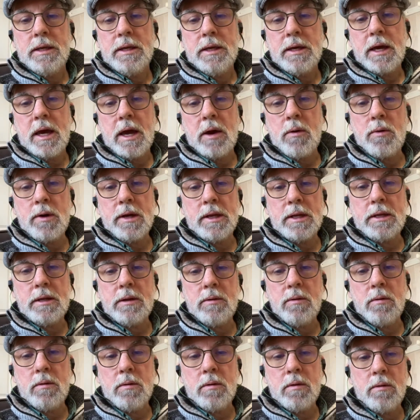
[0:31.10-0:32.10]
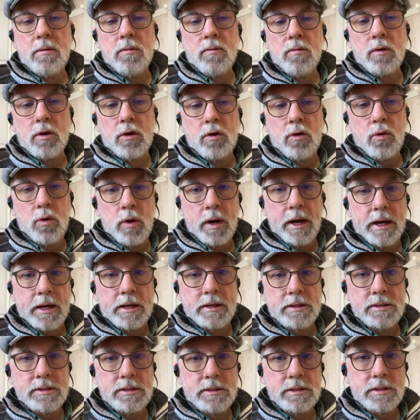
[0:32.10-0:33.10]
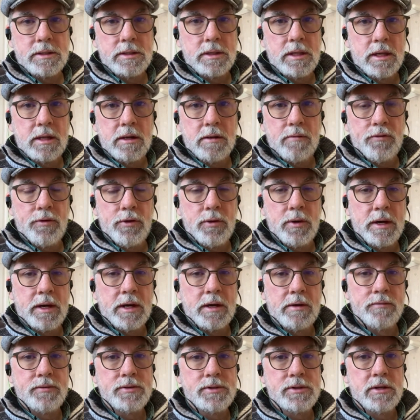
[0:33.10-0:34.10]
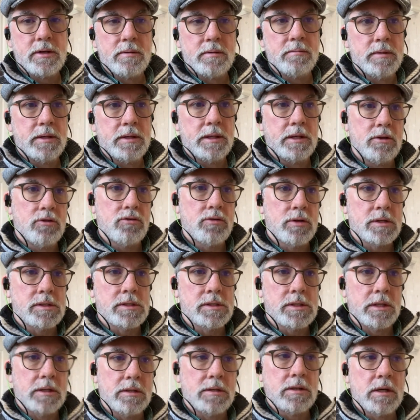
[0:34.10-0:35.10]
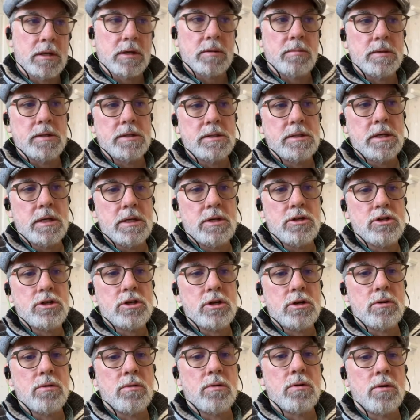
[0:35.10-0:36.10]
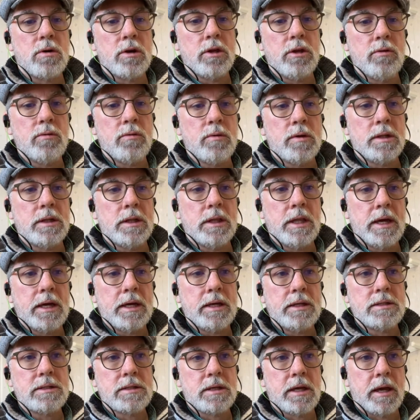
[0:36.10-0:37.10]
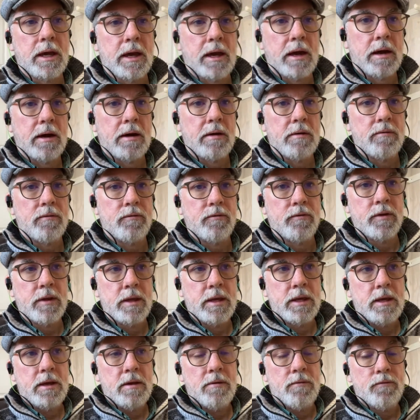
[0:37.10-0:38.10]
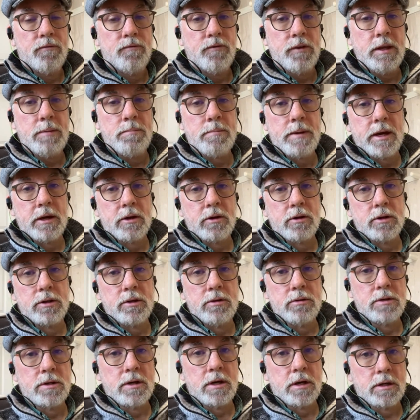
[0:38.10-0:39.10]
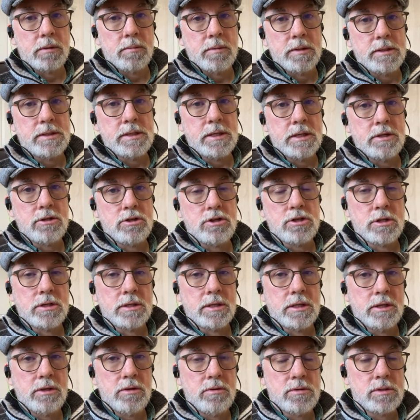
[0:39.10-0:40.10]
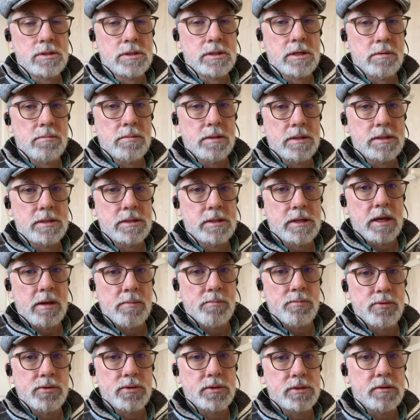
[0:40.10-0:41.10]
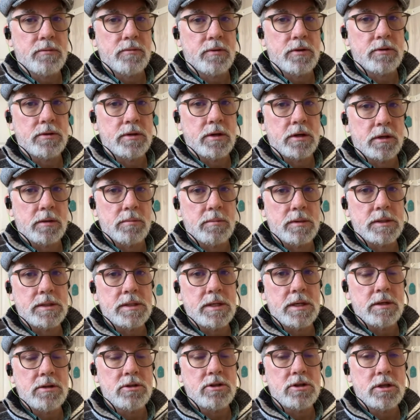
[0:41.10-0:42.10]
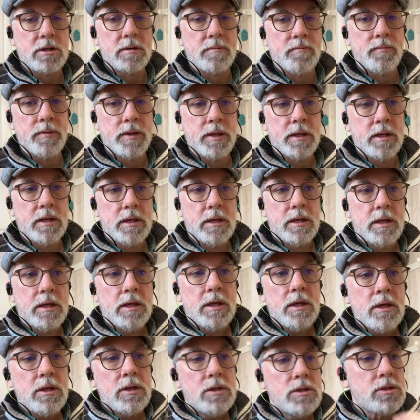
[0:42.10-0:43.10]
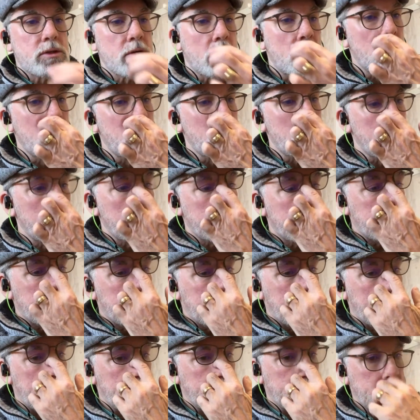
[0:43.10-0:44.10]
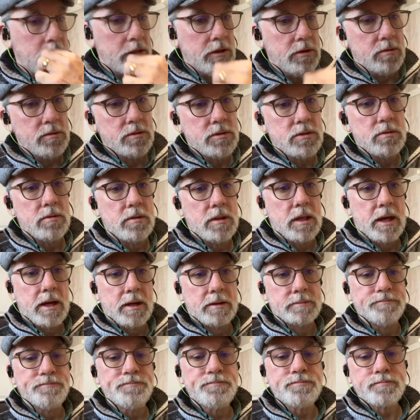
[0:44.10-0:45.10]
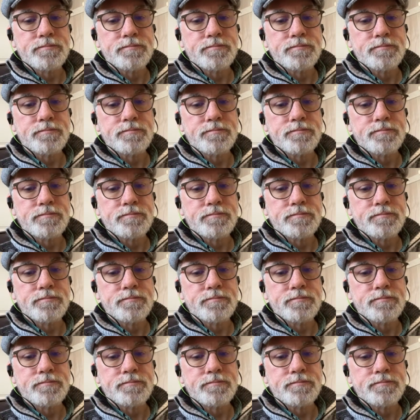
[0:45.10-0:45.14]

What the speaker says: I would request that if you have some interesting documentation or you would like to have feedback on your documentation, that you send me samples of your documentation. So, how can you do that?